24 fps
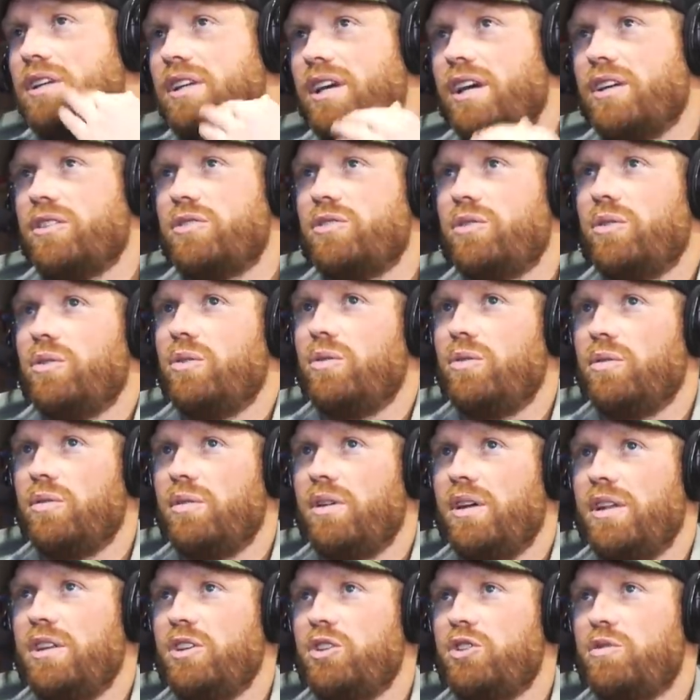Yeah, so
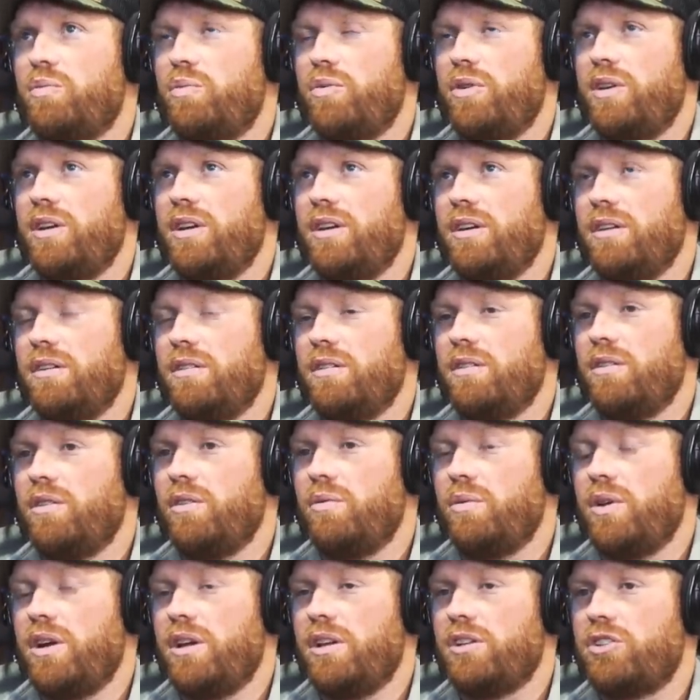in the spring
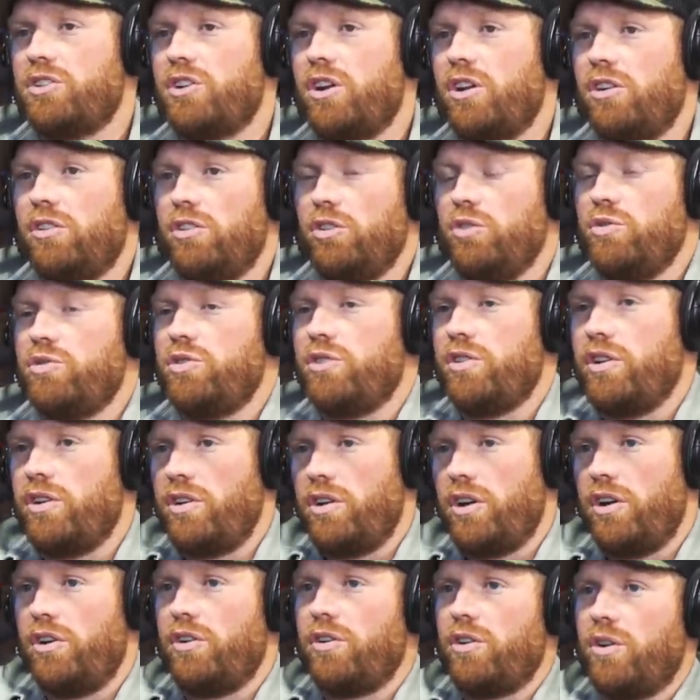they're ready to start losing
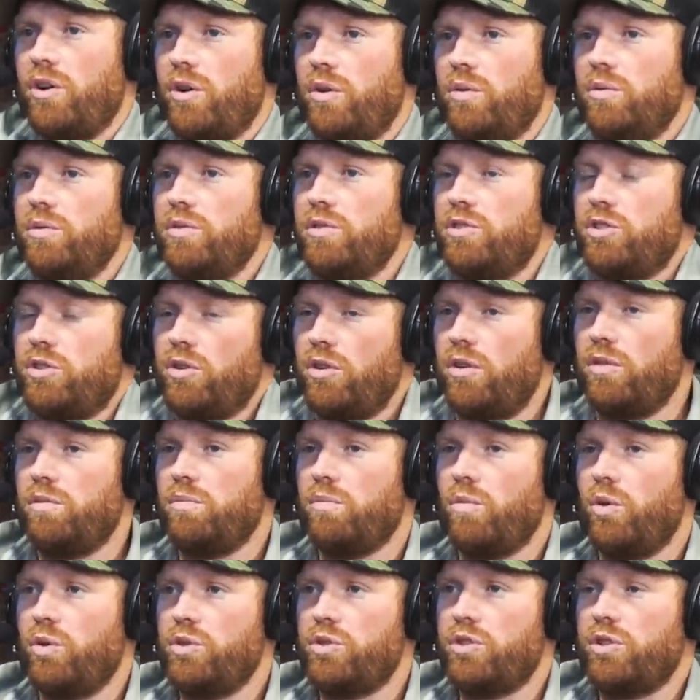their undercoat. So
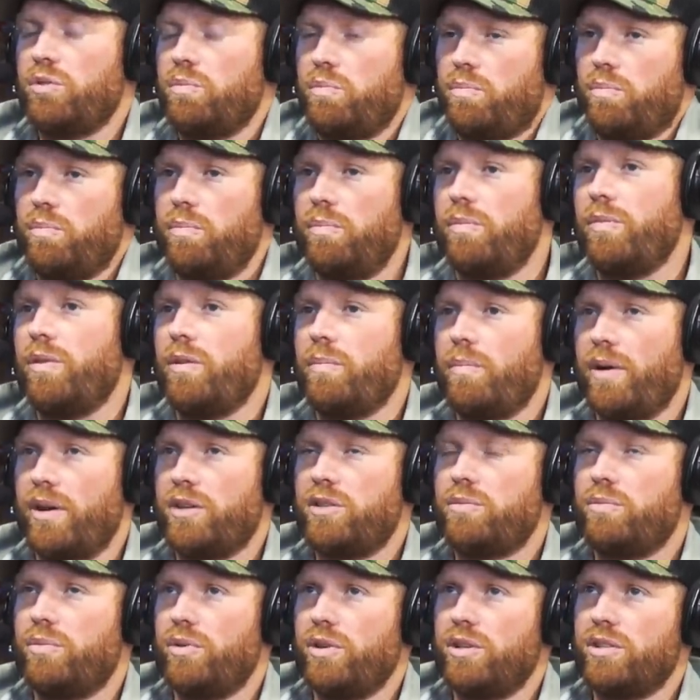most the
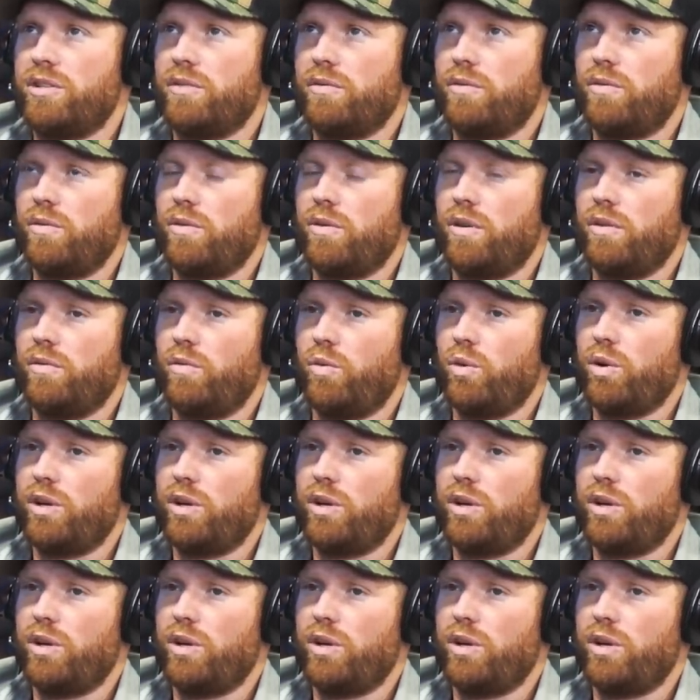best breeds of, of